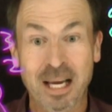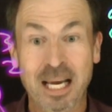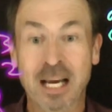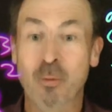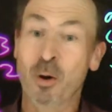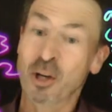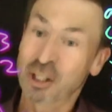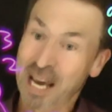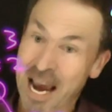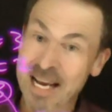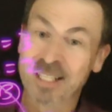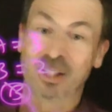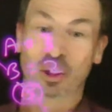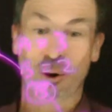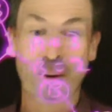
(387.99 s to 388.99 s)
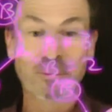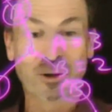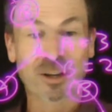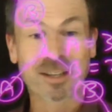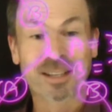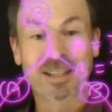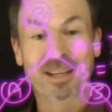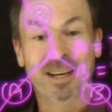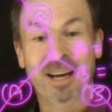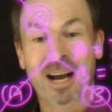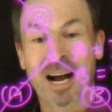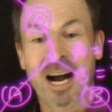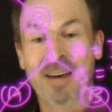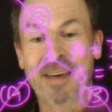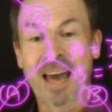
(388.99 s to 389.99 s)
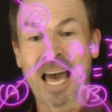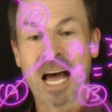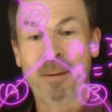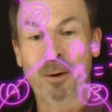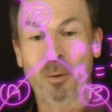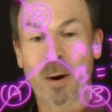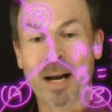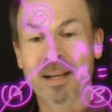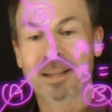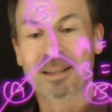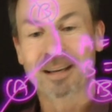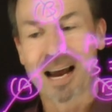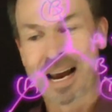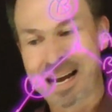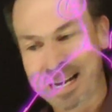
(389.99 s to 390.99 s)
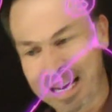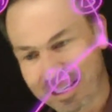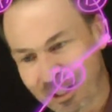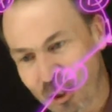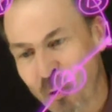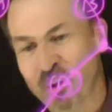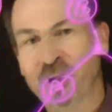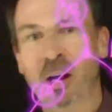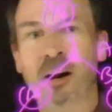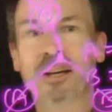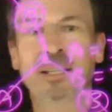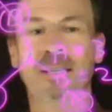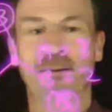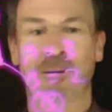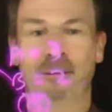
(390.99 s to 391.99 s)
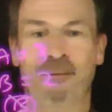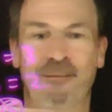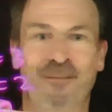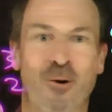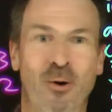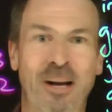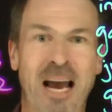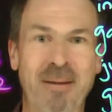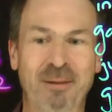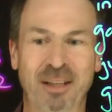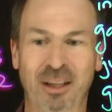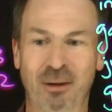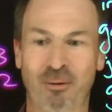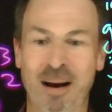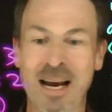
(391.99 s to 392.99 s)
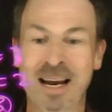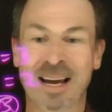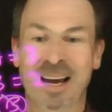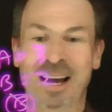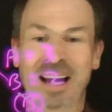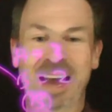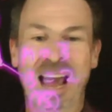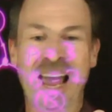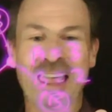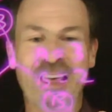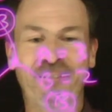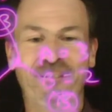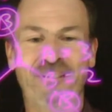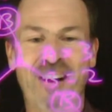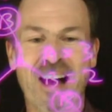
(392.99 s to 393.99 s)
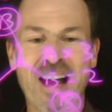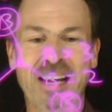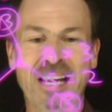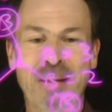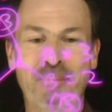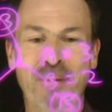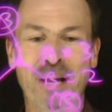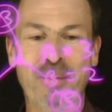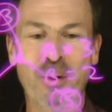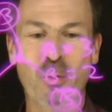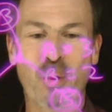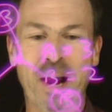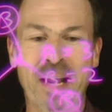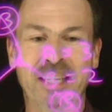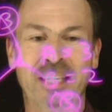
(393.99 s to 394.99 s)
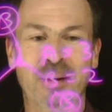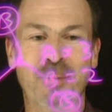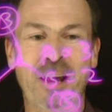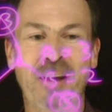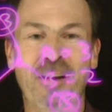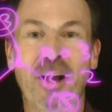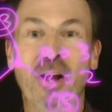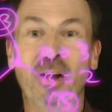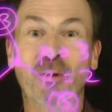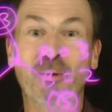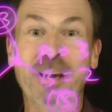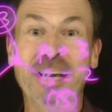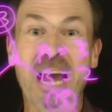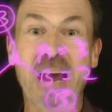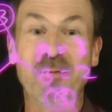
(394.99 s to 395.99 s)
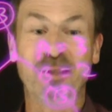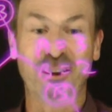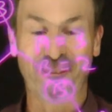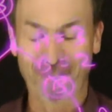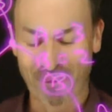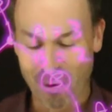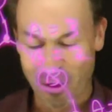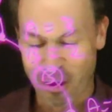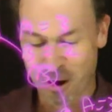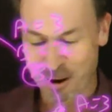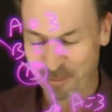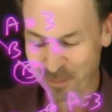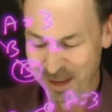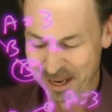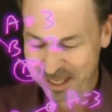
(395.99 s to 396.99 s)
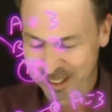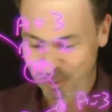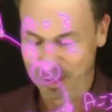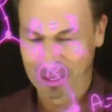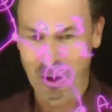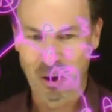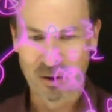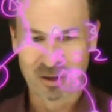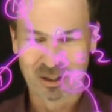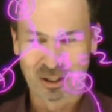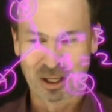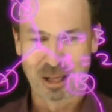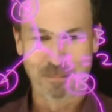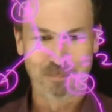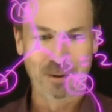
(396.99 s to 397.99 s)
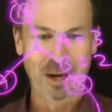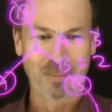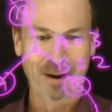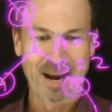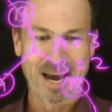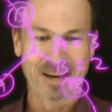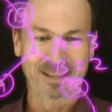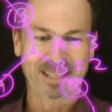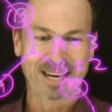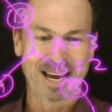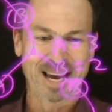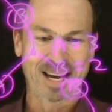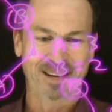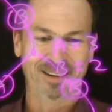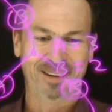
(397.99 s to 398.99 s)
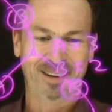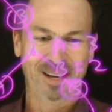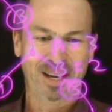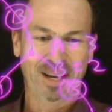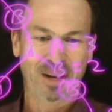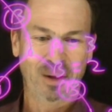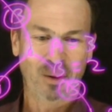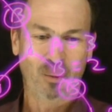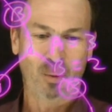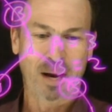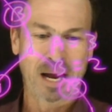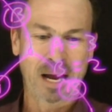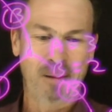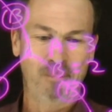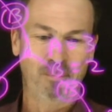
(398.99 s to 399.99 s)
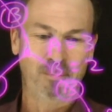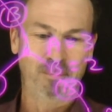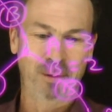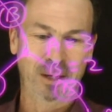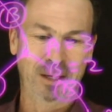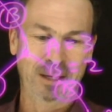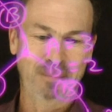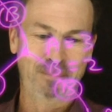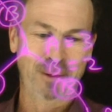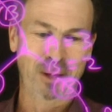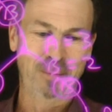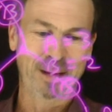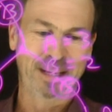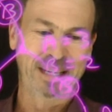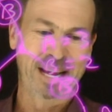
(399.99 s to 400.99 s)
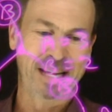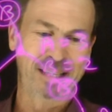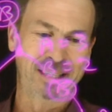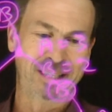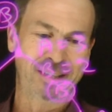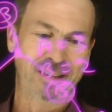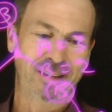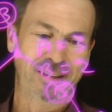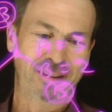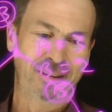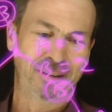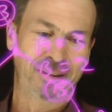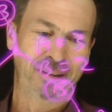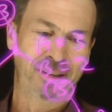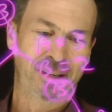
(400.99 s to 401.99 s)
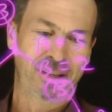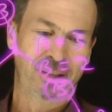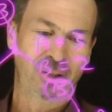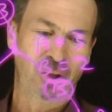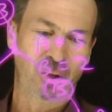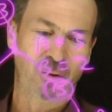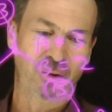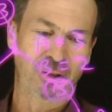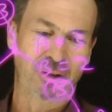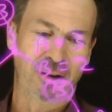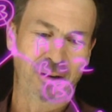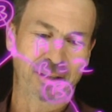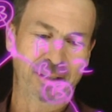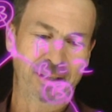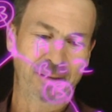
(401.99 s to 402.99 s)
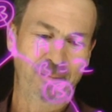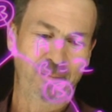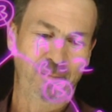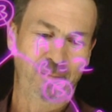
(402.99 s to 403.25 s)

In which case, two options, either Albert wins and he gets the $200, four games to three, and then finally Bilbert wins, it'll be three games to four, so he goes to the Bilbert house now, where Bilbert gets $200.